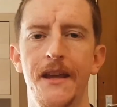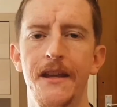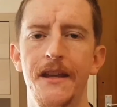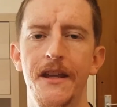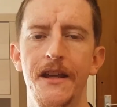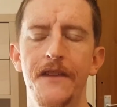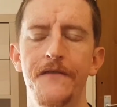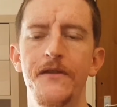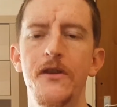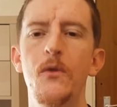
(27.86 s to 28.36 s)

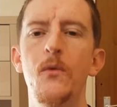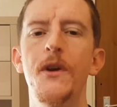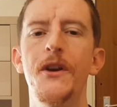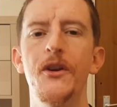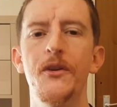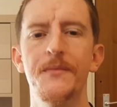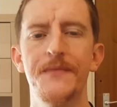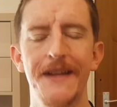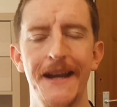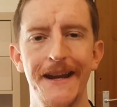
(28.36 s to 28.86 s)
If you want to
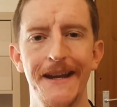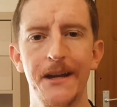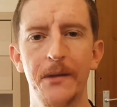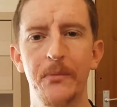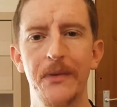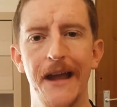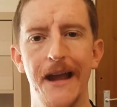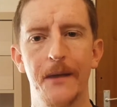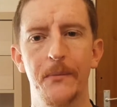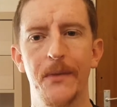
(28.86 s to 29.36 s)
obtain a
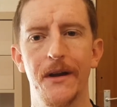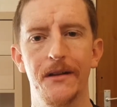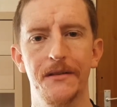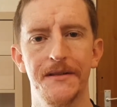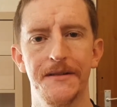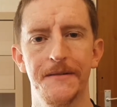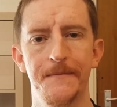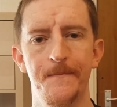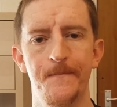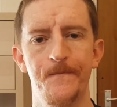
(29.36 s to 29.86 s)
black
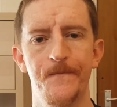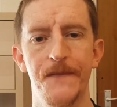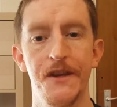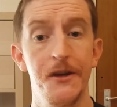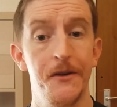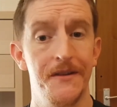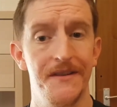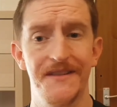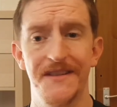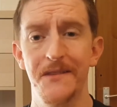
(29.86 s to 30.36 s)
belt, you
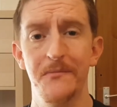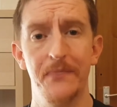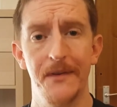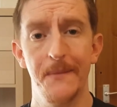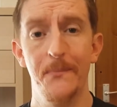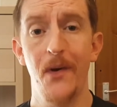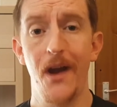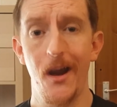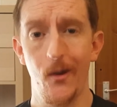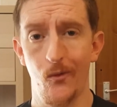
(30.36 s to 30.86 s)
can simply
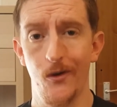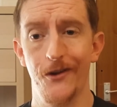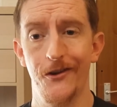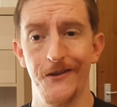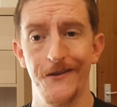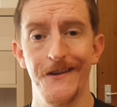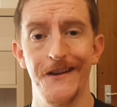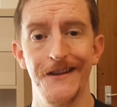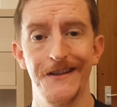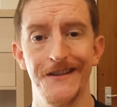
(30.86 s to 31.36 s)
buy one on
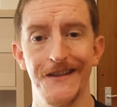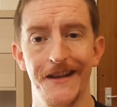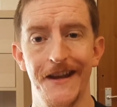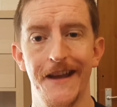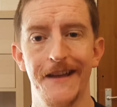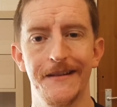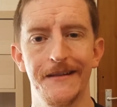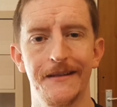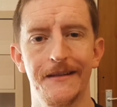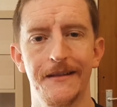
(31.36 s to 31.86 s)
the
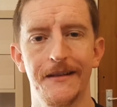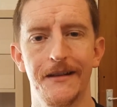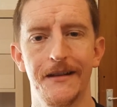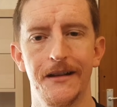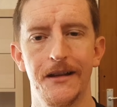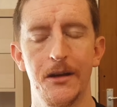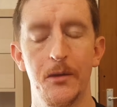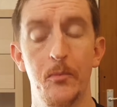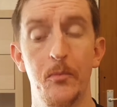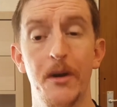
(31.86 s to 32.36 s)
internet.
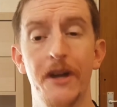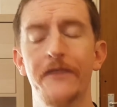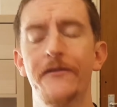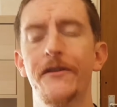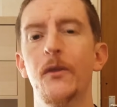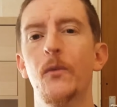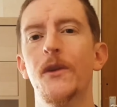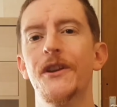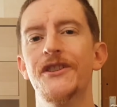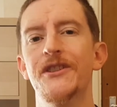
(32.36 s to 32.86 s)
But if you
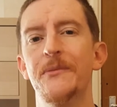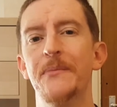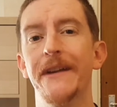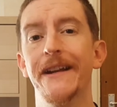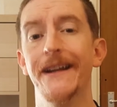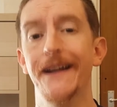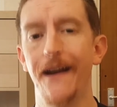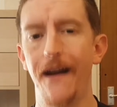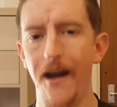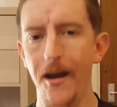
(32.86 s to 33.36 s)
want to
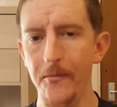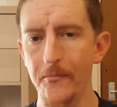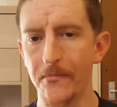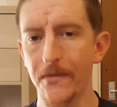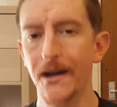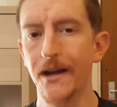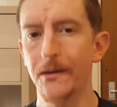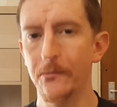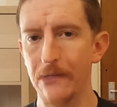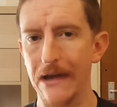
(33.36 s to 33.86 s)
become
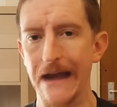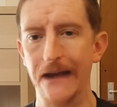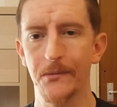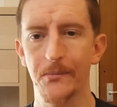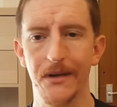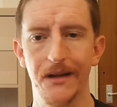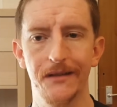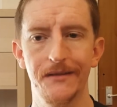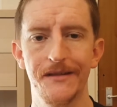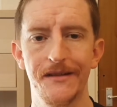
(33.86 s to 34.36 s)
a black
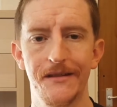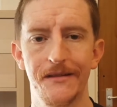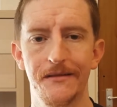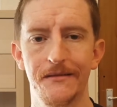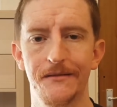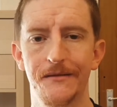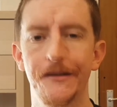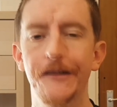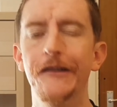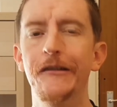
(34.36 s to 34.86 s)
belt,
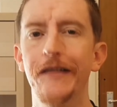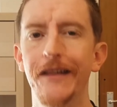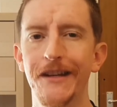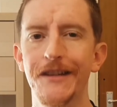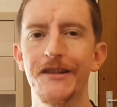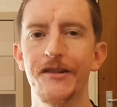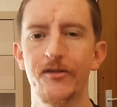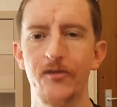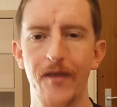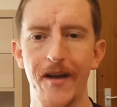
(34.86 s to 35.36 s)
you need
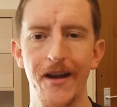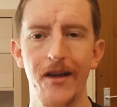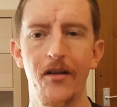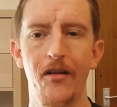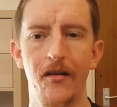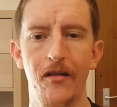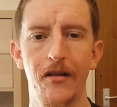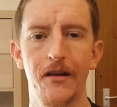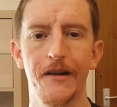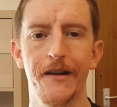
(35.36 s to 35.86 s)
to train
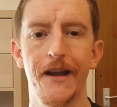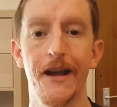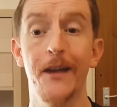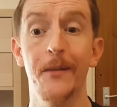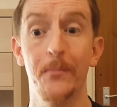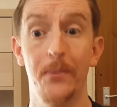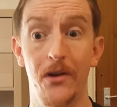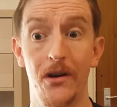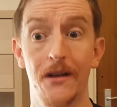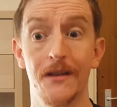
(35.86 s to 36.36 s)
hard and
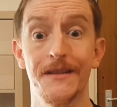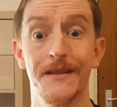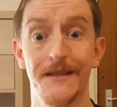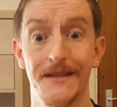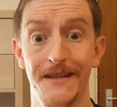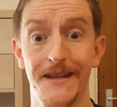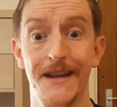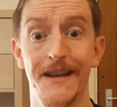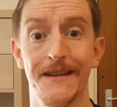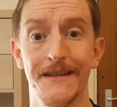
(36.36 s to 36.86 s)
pass a
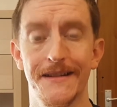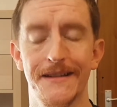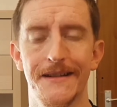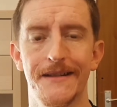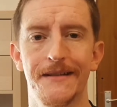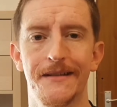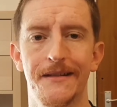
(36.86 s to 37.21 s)
test.